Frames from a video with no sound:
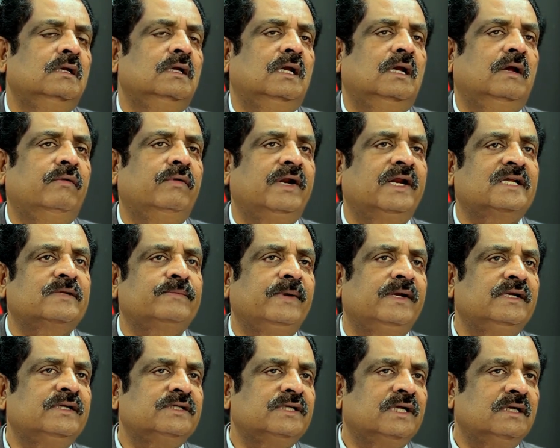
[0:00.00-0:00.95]
our
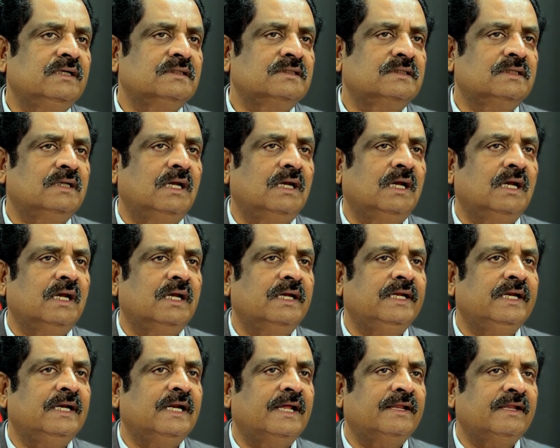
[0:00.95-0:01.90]
expansions
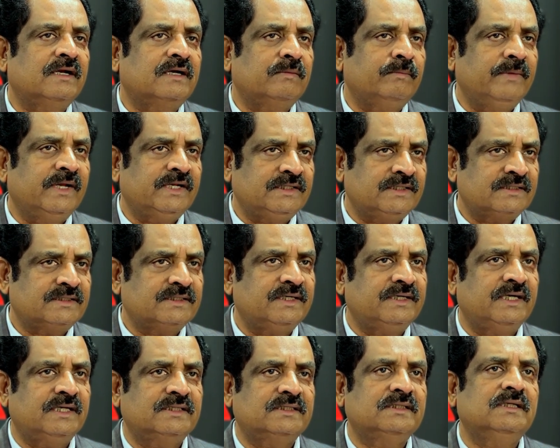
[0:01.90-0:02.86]
in other major
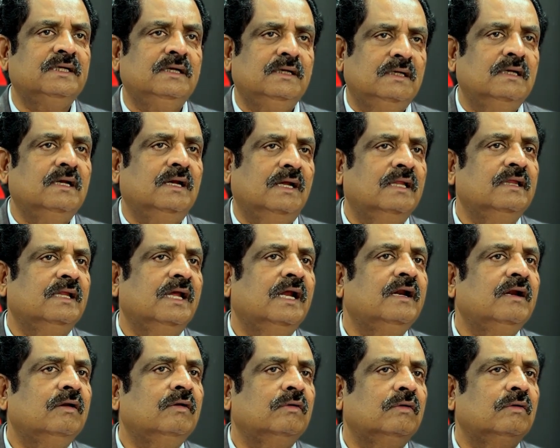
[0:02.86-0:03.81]
cities. And
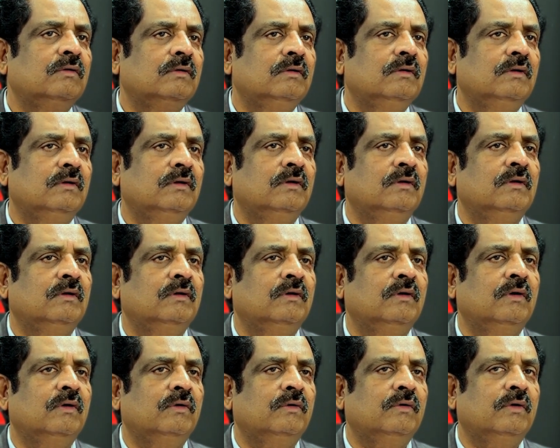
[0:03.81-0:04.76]
then,
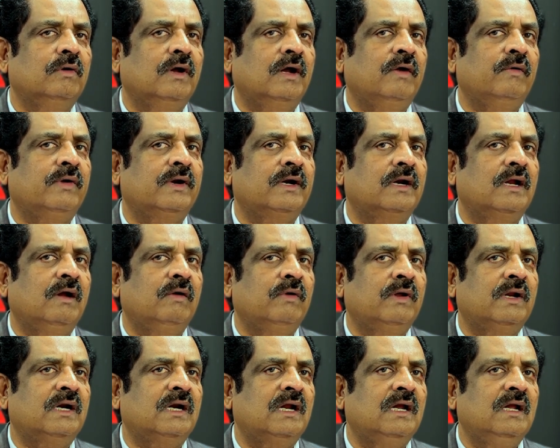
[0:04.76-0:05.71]

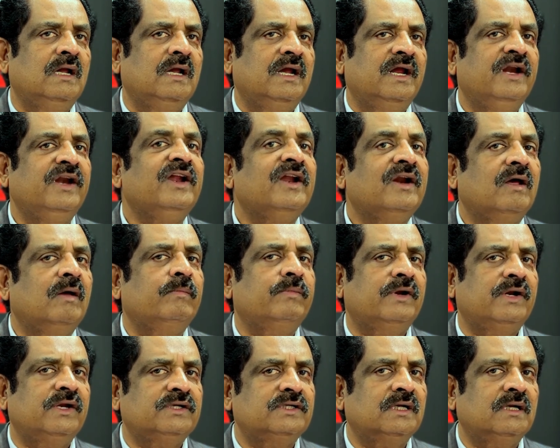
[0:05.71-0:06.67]
our Indian
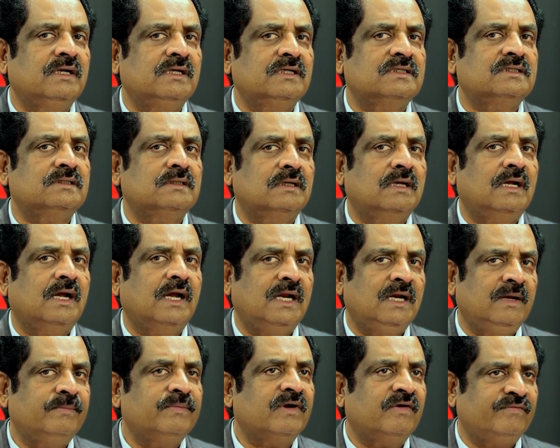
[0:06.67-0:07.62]
operation is
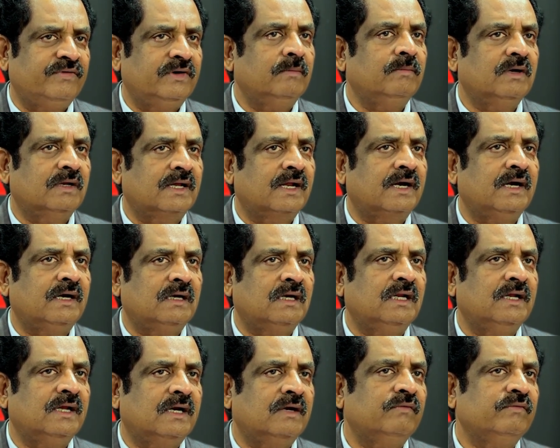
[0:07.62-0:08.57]
highly profitable
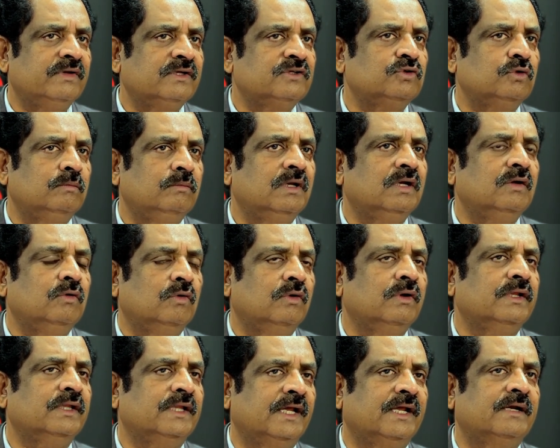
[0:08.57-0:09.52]
currently, and we should be
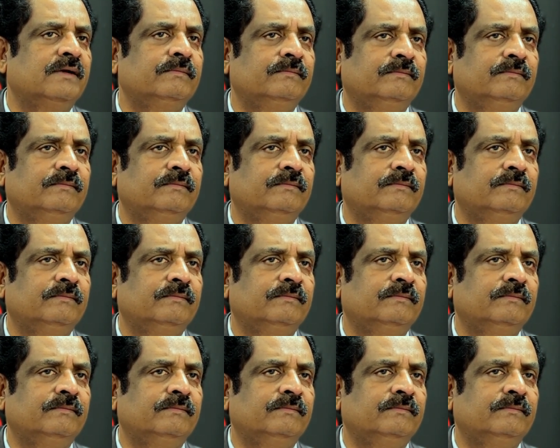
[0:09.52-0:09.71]
growing there.